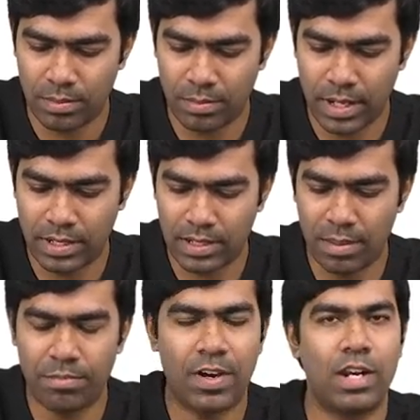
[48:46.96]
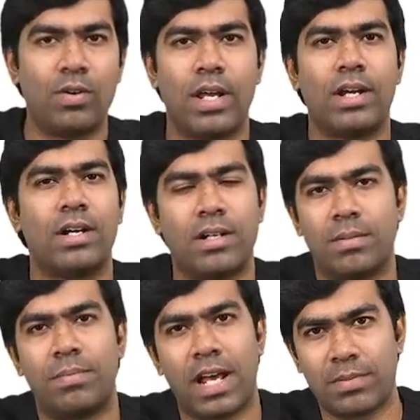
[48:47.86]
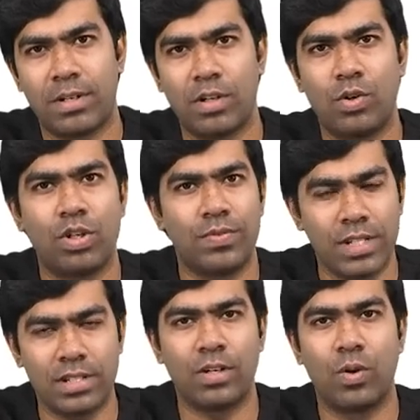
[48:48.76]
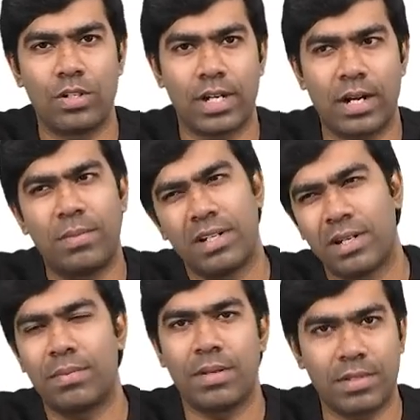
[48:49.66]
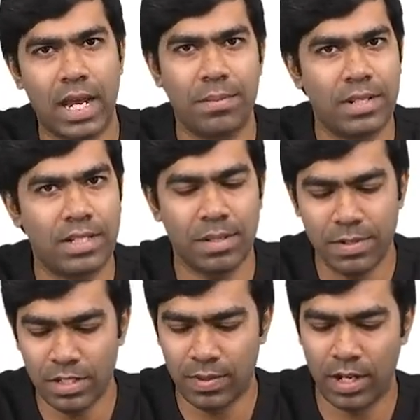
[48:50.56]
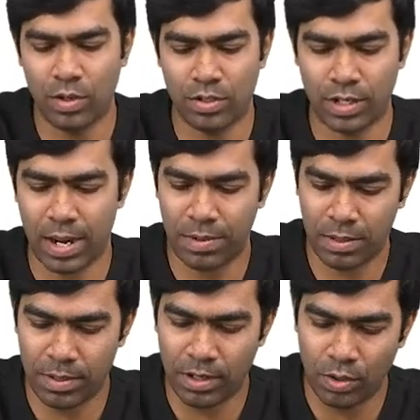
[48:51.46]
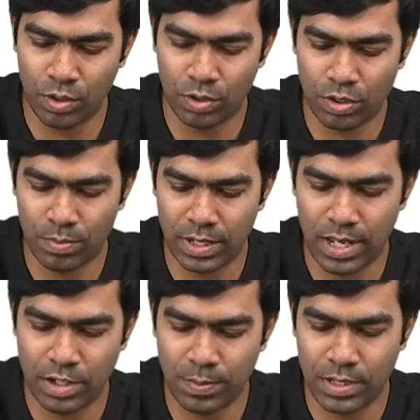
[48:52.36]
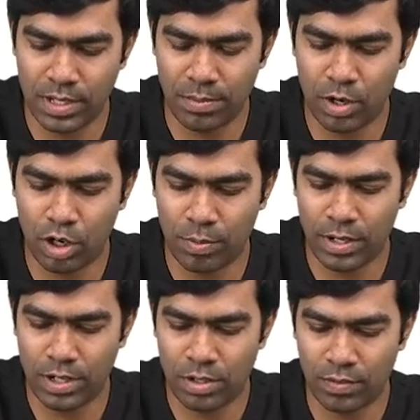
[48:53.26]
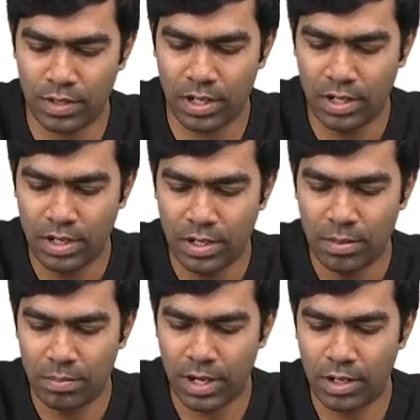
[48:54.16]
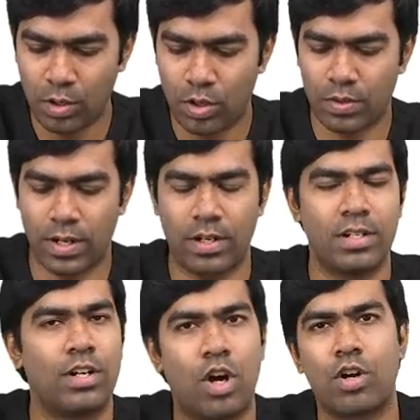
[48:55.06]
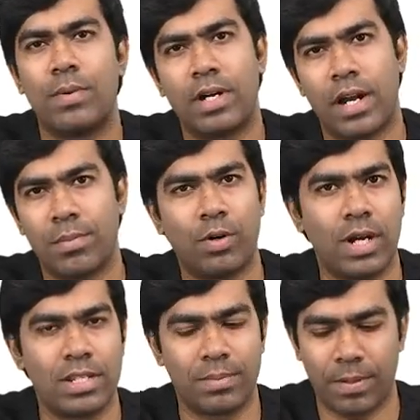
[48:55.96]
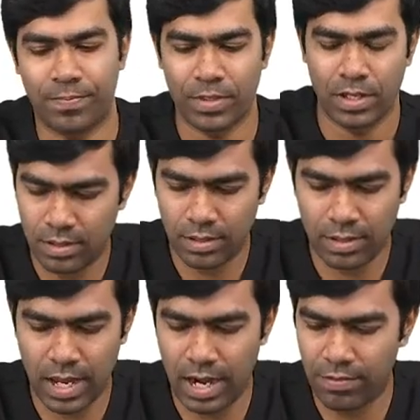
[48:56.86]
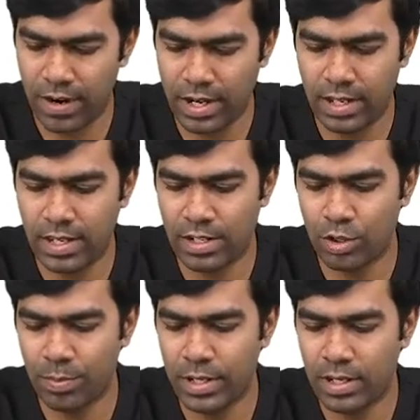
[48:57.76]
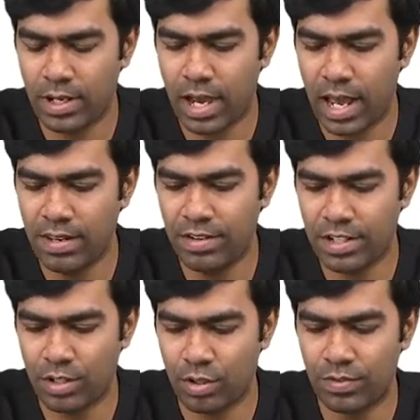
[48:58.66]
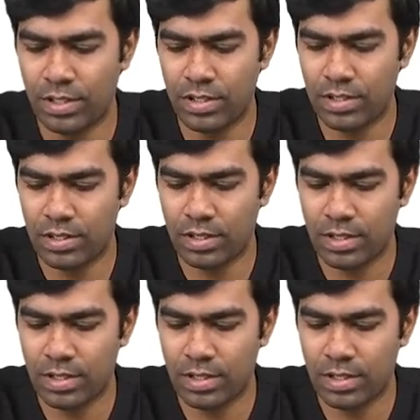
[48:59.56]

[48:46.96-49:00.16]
by some value like plasma glucose, which is the gold standard, but sometimes can be the CBG value also, capillary blood glucose also. But there should be some documentation of that blood glucose value. It's a documented hypoglycemia. And finally, there should be alleviation of this